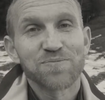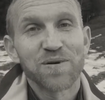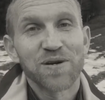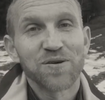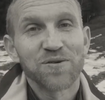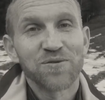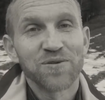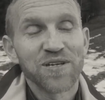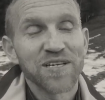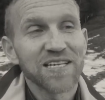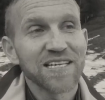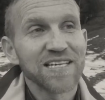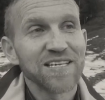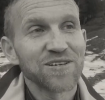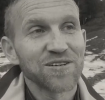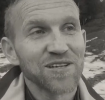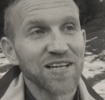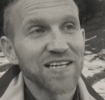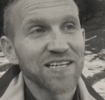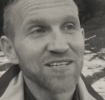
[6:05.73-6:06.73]
But really,
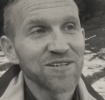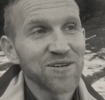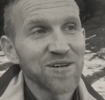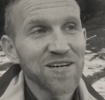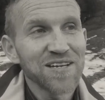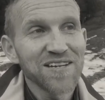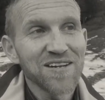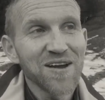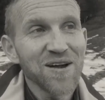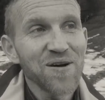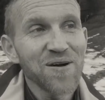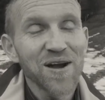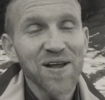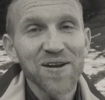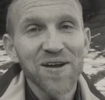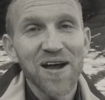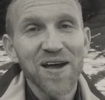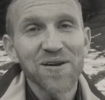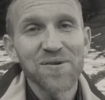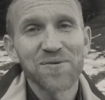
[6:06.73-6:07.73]
you're like, you know what? No,
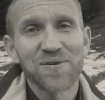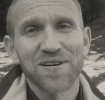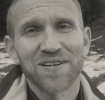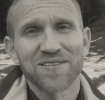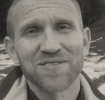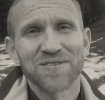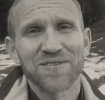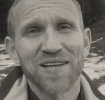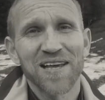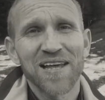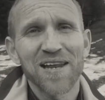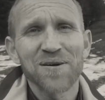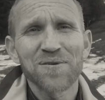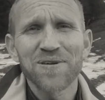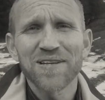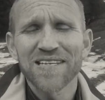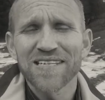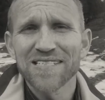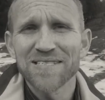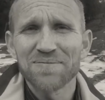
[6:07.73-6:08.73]
I don't want to do that. I don't
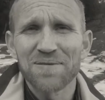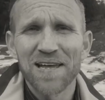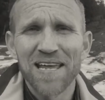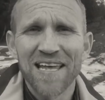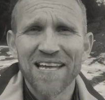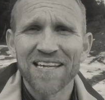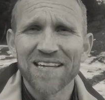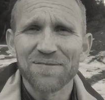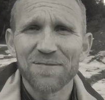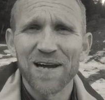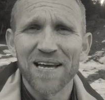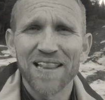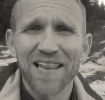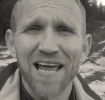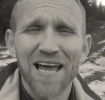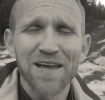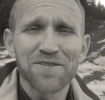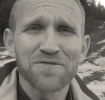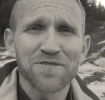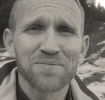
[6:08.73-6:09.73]
want to get to my end of my
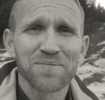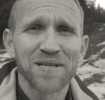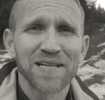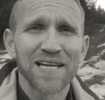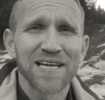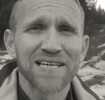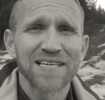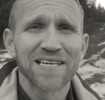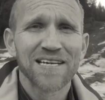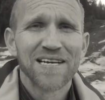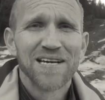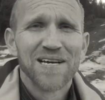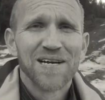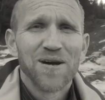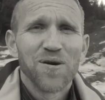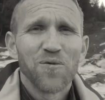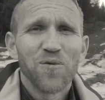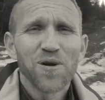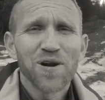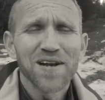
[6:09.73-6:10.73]
life and be like,
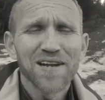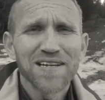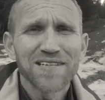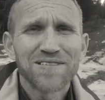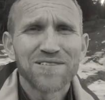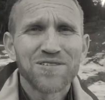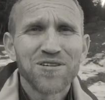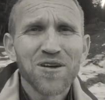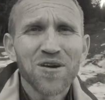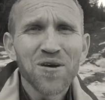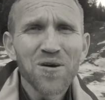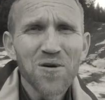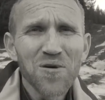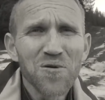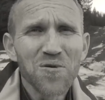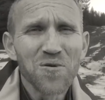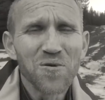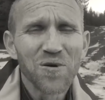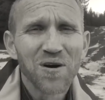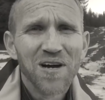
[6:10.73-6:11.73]
what did I
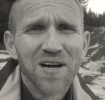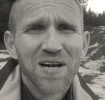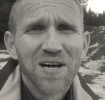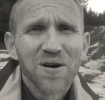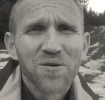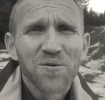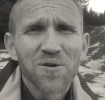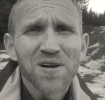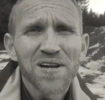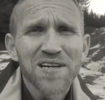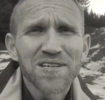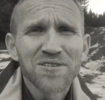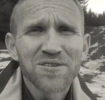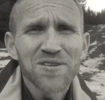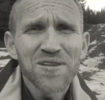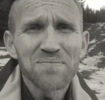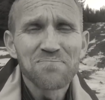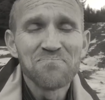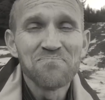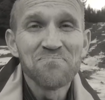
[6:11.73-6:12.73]
do? What did I
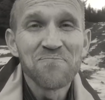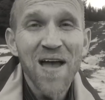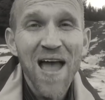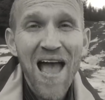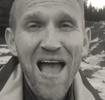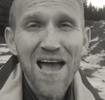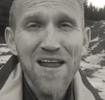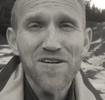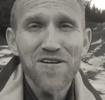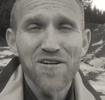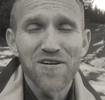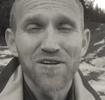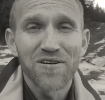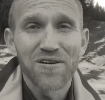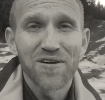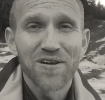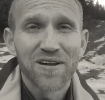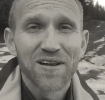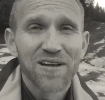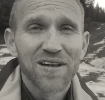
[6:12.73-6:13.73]
do that mattered?